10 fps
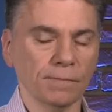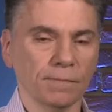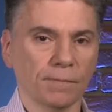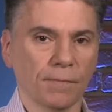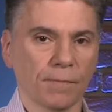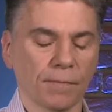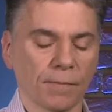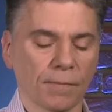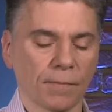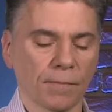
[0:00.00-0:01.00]

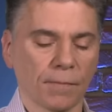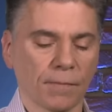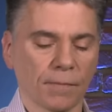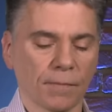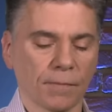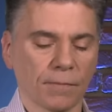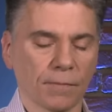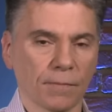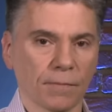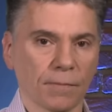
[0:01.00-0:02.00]

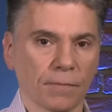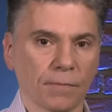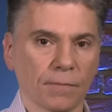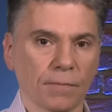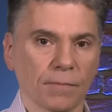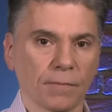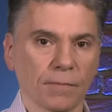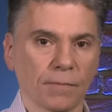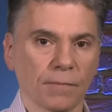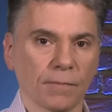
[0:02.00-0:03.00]

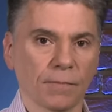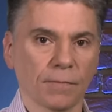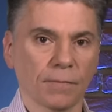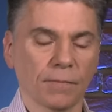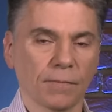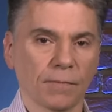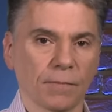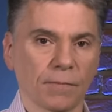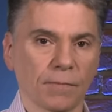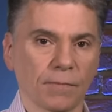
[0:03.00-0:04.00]

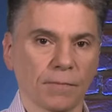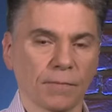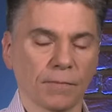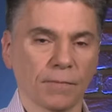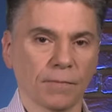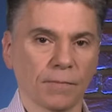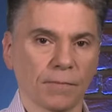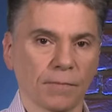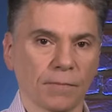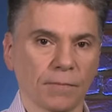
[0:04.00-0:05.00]

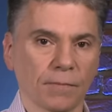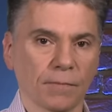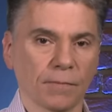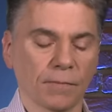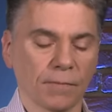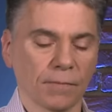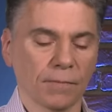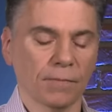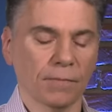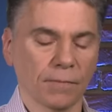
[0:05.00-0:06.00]

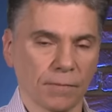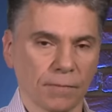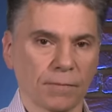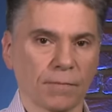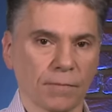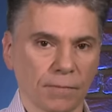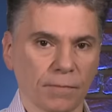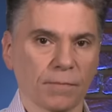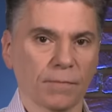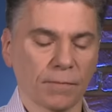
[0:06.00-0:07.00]

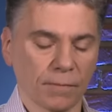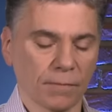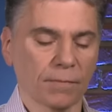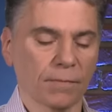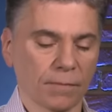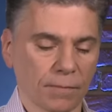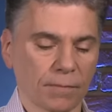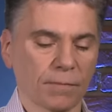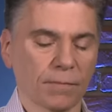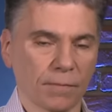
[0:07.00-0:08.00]
[no speech]